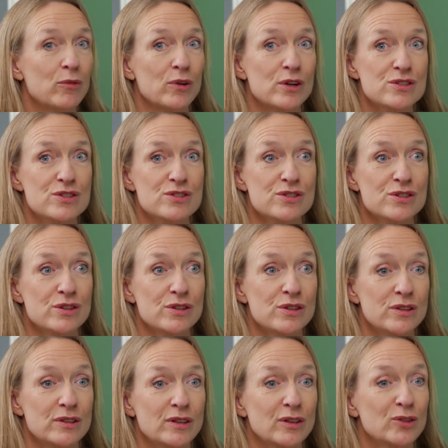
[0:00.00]
was,
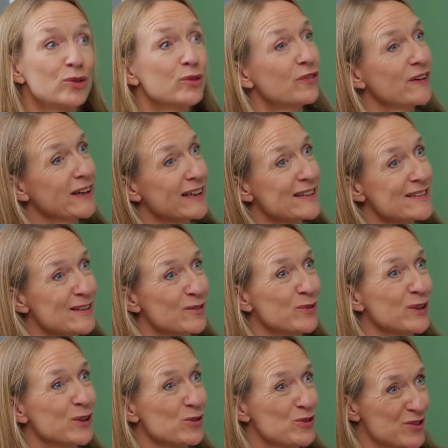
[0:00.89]
the good thing is that
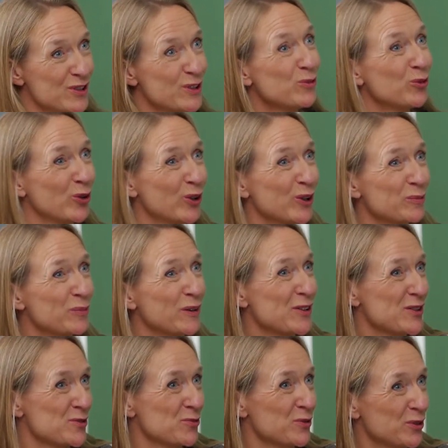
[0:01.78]
we could still work
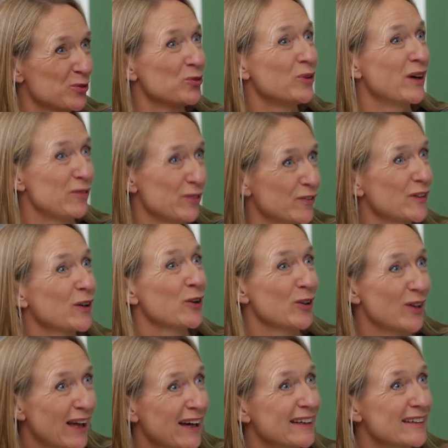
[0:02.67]
because we do everything
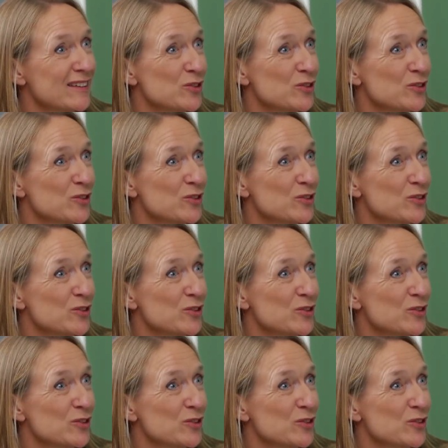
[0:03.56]
online.